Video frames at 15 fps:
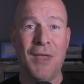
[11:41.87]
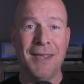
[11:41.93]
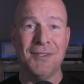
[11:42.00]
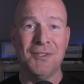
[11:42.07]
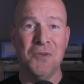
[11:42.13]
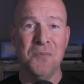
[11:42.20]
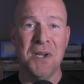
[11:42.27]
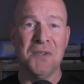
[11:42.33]

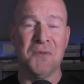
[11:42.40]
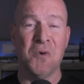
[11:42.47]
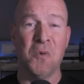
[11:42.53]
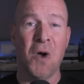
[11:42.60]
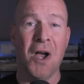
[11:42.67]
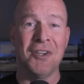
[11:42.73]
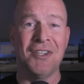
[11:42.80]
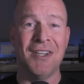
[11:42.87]
Thanks so much for
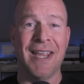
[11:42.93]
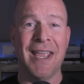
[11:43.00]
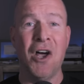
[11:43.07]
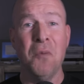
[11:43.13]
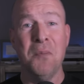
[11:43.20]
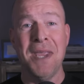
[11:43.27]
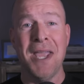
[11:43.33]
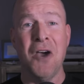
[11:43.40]
watching.
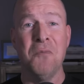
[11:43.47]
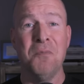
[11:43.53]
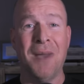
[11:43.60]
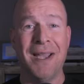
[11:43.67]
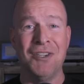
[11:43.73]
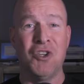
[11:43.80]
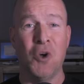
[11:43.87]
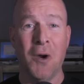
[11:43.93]
Help me out
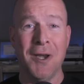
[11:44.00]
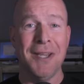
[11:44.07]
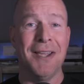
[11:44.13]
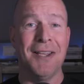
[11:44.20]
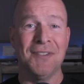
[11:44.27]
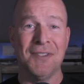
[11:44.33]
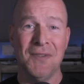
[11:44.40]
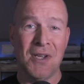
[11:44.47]
by joining
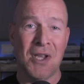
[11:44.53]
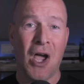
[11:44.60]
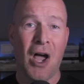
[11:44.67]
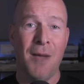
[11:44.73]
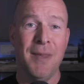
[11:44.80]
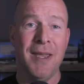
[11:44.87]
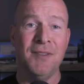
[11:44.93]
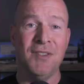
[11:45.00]
us in the
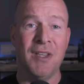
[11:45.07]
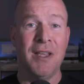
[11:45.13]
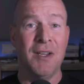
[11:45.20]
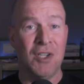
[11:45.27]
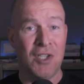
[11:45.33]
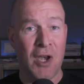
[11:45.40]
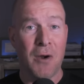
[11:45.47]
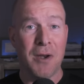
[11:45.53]
comments,
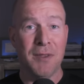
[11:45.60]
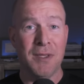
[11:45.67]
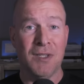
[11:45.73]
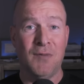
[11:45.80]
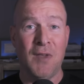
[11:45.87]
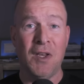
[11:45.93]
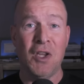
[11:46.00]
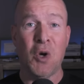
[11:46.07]
sharing this
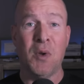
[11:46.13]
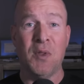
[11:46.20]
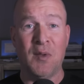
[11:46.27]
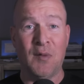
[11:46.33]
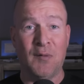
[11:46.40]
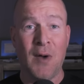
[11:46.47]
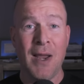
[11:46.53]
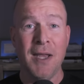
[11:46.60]
video with a
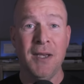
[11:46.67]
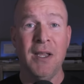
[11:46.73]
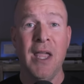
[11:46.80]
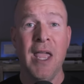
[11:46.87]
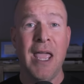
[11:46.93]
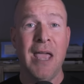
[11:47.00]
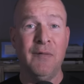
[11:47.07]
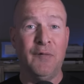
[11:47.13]
friend,
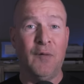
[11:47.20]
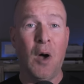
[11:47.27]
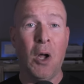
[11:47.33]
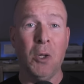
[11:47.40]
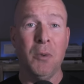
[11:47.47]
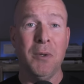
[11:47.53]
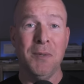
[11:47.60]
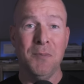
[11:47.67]
and
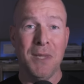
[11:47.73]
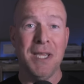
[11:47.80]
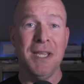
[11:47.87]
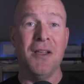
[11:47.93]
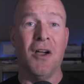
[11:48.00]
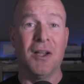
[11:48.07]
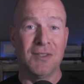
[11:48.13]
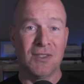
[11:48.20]
following
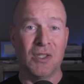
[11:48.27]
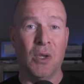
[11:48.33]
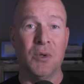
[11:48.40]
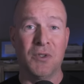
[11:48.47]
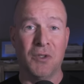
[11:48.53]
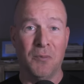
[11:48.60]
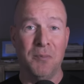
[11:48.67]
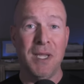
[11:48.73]
me on
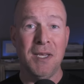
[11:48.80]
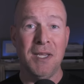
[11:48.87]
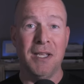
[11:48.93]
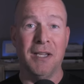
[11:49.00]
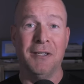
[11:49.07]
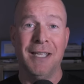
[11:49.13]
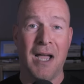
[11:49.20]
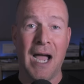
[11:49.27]
social
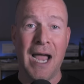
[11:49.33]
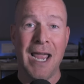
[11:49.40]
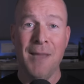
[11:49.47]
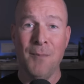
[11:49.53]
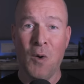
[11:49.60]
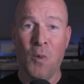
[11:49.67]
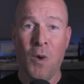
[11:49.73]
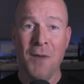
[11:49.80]
media. I
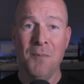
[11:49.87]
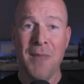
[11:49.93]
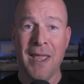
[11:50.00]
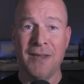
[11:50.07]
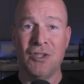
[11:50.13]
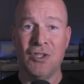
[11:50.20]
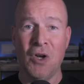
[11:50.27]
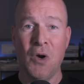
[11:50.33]
am a
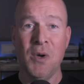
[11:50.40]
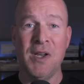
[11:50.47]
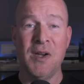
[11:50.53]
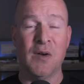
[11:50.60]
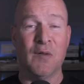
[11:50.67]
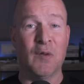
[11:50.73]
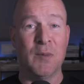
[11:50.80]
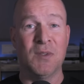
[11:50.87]
one-man show
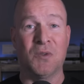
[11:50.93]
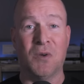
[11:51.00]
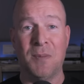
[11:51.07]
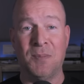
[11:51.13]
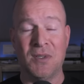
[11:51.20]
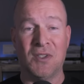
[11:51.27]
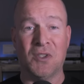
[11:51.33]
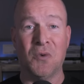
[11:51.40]
here, from
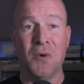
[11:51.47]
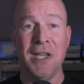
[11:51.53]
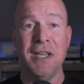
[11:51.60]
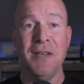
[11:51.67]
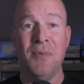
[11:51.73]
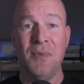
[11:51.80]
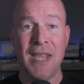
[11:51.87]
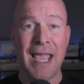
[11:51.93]
script to
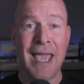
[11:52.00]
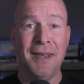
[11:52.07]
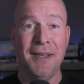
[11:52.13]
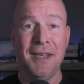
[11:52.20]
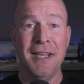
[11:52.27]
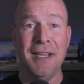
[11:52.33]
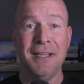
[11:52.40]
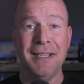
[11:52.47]
screen, the
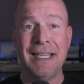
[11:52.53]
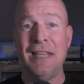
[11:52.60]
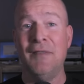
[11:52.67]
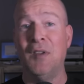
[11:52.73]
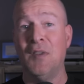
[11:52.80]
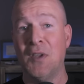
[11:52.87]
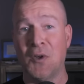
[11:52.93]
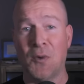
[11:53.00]
editing,
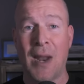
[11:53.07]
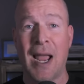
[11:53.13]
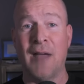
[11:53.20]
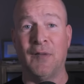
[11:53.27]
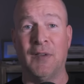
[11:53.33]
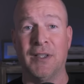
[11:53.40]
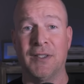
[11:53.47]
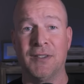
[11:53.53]
even the
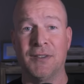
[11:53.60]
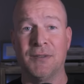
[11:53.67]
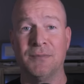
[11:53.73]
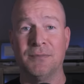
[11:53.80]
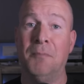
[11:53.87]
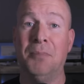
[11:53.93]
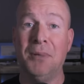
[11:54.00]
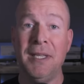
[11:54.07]
graphics.
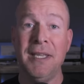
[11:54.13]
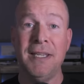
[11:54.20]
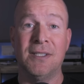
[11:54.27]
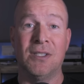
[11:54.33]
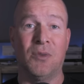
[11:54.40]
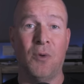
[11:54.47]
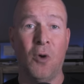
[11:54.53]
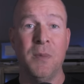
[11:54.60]

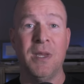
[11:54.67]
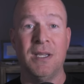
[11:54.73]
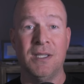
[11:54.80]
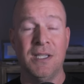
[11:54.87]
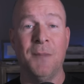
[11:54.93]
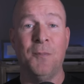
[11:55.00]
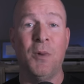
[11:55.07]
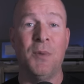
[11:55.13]
Please throw me a
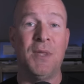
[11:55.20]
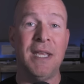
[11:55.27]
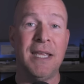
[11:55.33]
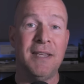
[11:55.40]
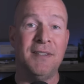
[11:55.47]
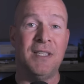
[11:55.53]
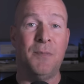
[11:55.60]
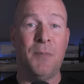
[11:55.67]
tip with the
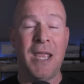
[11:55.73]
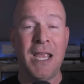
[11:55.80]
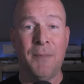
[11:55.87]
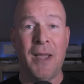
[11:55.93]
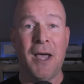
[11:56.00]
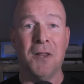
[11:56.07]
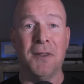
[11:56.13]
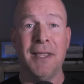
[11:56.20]
easy
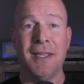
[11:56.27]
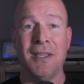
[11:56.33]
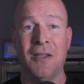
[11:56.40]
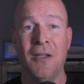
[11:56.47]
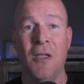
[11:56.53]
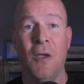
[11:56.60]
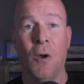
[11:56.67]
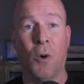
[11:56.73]
PayPal link
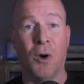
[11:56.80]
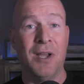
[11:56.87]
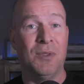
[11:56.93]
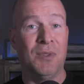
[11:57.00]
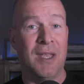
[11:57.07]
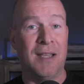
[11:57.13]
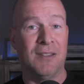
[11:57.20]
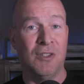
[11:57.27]
or
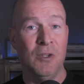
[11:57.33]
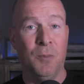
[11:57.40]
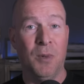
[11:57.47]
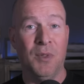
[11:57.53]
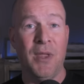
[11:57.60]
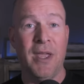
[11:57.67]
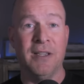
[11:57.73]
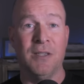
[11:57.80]
hit that super
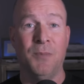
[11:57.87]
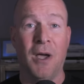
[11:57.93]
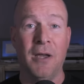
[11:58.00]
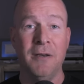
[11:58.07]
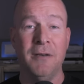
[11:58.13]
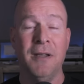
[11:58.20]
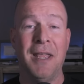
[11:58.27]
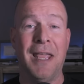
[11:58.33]
thanks
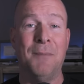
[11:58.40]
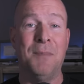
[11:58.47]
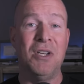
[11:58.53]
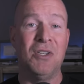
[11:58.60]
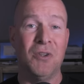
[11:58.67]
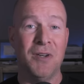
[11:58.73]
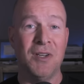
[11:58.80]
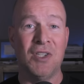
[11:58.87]
button, and be
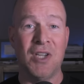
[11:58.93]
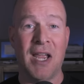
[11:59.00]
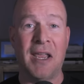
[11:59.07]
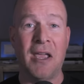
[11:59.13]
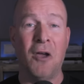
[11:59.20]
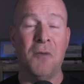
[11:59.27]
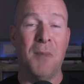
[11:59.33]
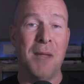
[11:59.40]
sure to check
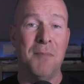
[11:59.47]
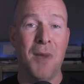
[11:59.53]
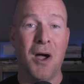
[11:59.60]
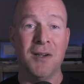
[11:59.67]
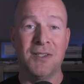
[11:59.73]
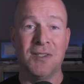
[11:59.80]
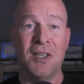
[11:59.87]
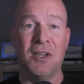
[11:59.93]
out my
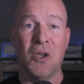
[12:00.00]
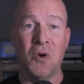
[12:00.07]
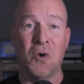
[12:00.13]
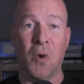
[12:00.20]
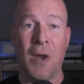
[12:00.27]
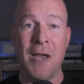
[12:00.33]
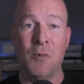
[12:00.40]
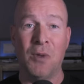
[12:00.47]
mugs that go
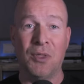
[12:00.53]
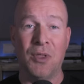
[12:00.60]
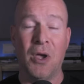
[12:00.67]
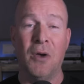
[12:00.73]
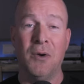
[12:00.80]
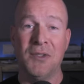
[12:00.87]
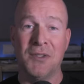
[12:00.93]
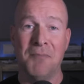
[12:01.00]
great with
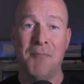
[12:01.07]
those